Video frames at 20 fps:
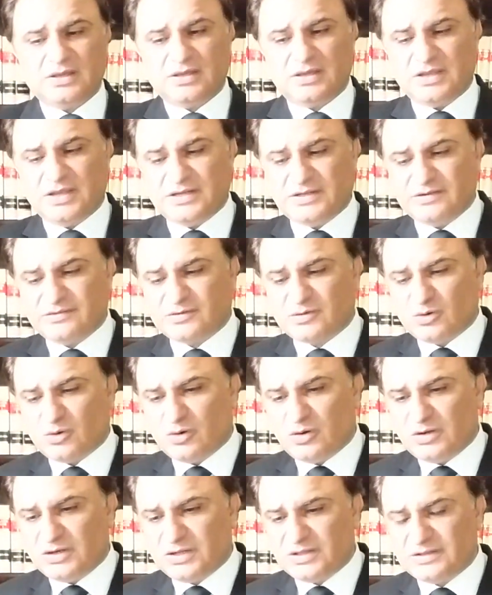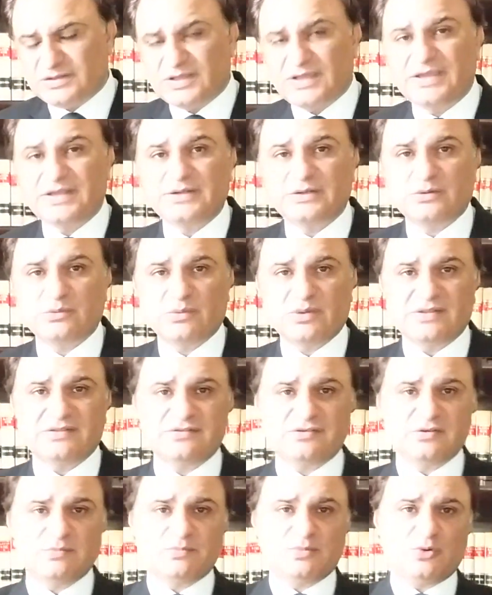It is called the
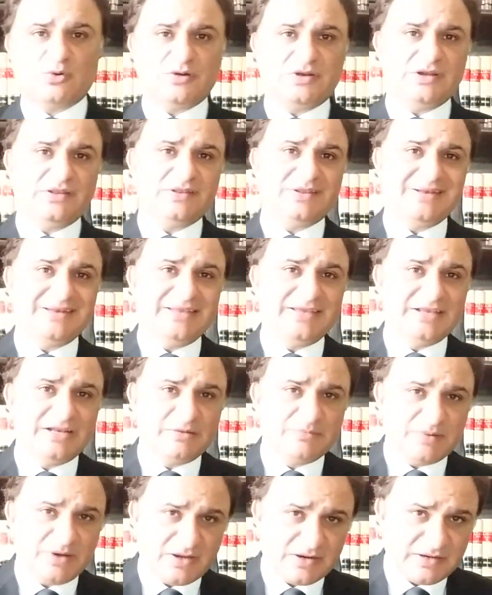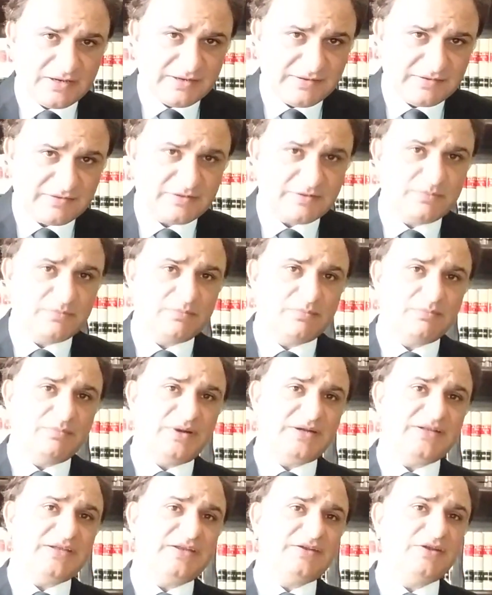inquest report in the legal parlance,
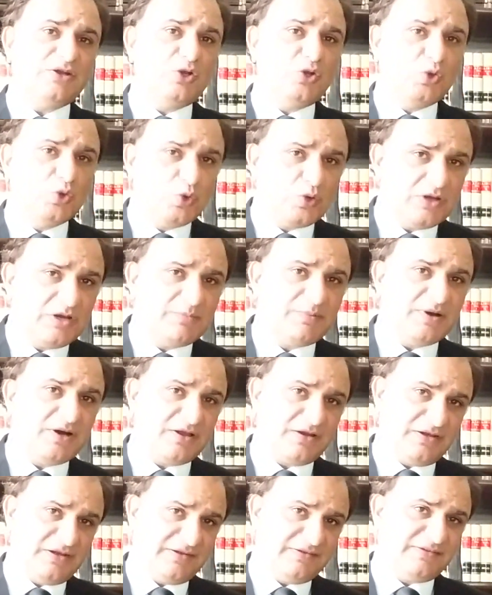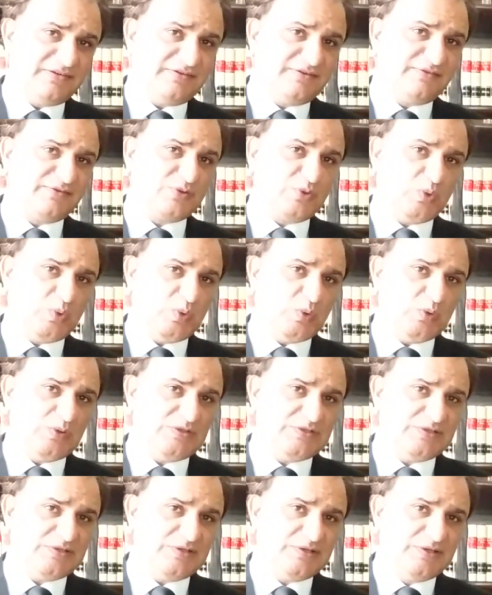but in a local parlance it is
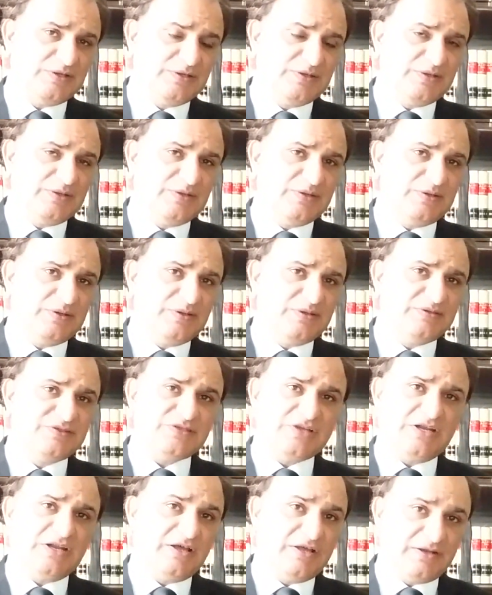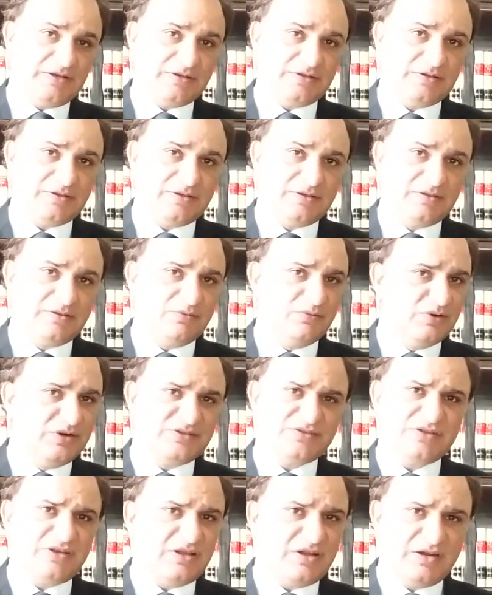called challan. The word
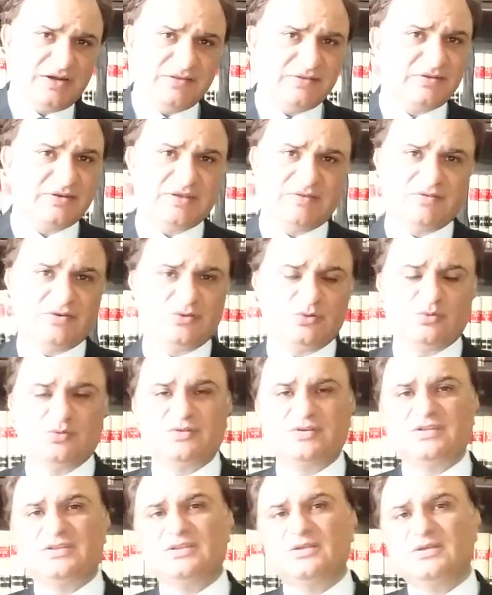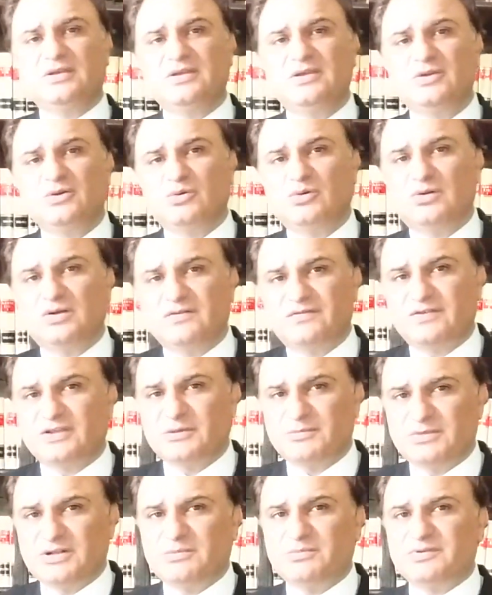challan is never used in the Code of
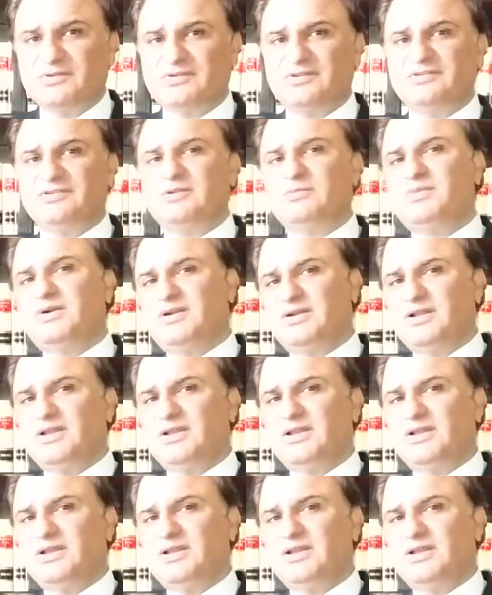Criminal Procedure, but